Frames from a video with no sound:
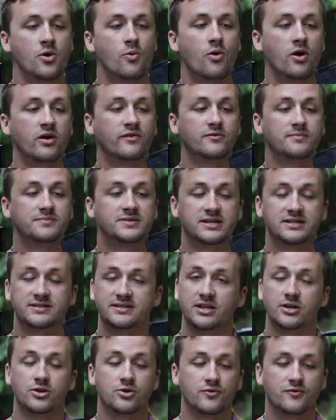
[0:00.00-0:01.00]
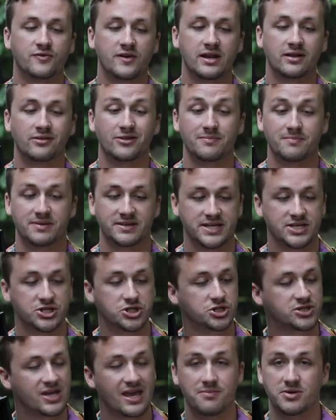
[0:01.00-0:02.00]
One of them does need a new feeding lip, but these
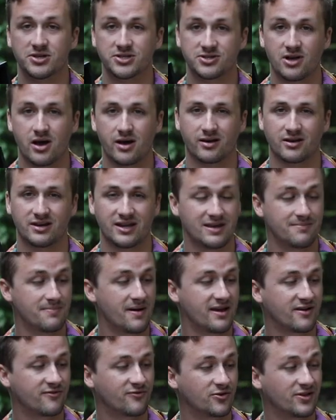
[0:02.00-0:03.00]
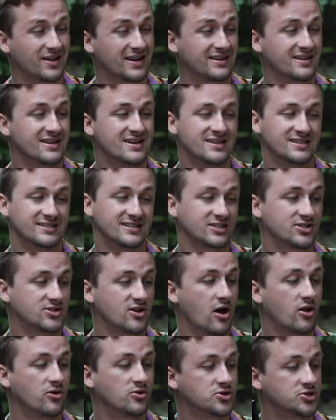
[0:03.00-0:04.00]
just came on stock on e-bike for like
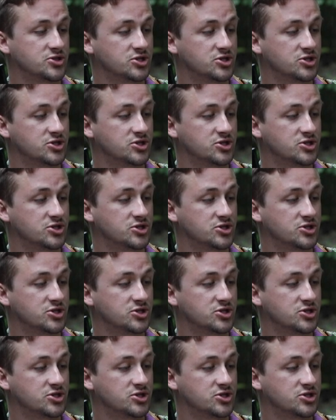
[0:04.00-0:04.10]
$6,